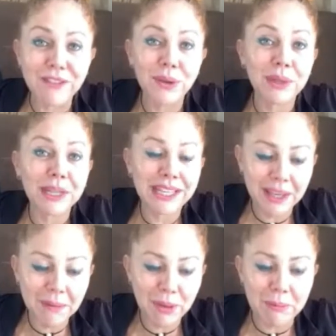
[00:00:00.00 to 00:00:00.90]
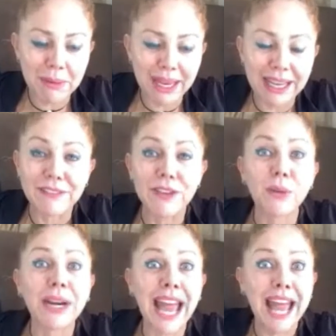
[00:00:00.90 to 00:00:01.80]
if you want to keep your man, if you
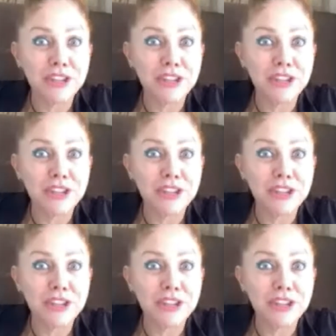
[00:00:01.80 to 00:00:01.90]
want to